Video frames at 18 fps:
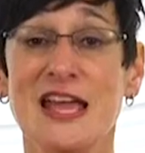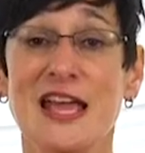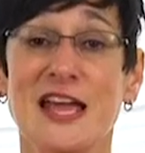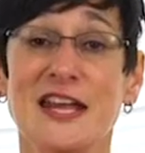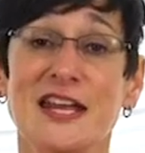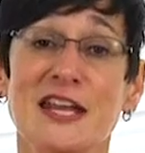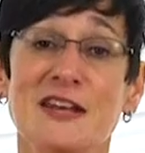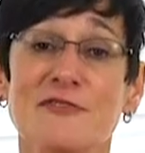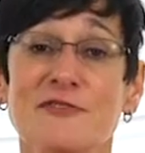
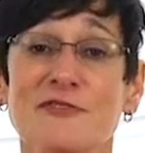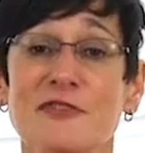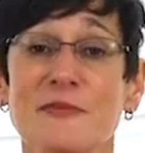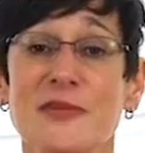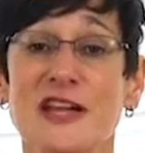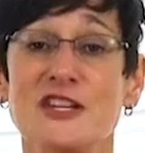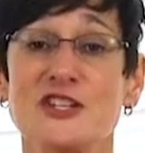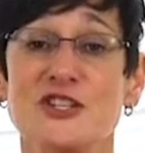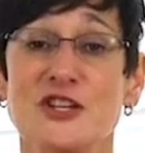And
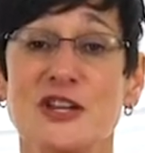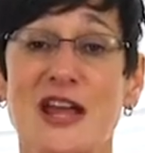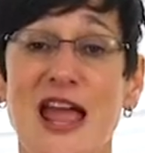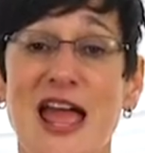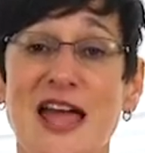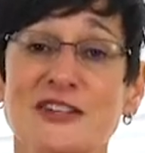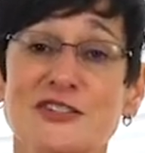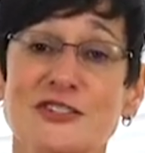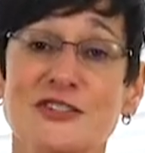information
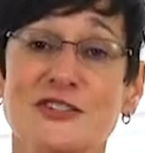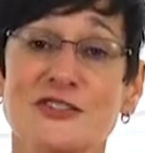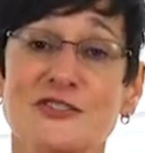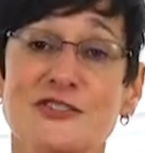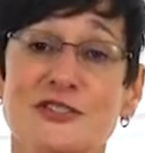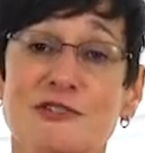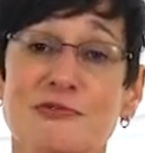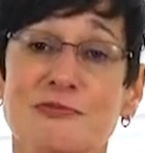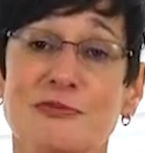
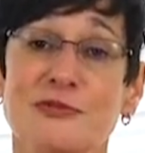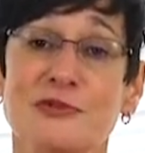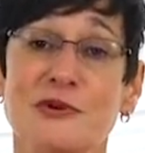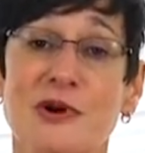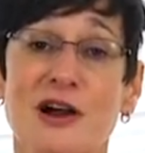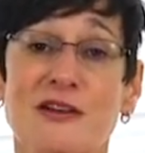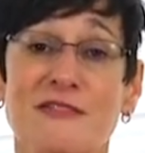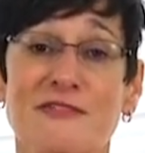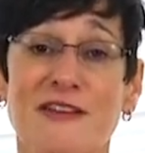enters
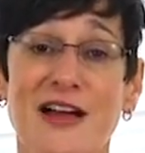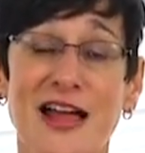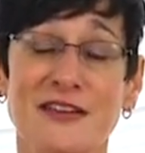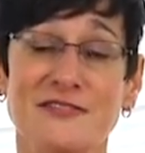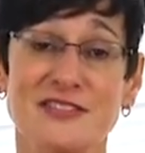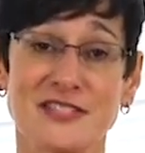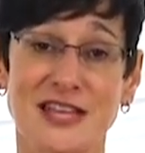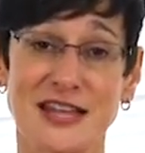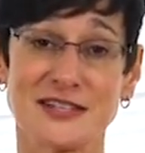through our
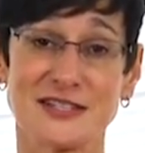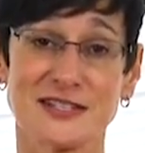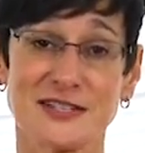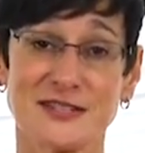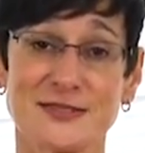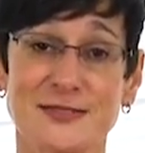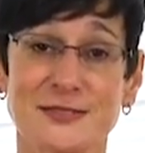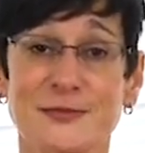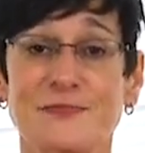five
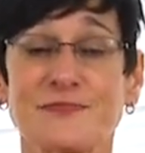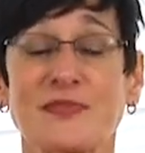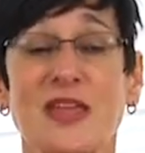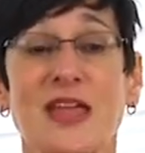senses,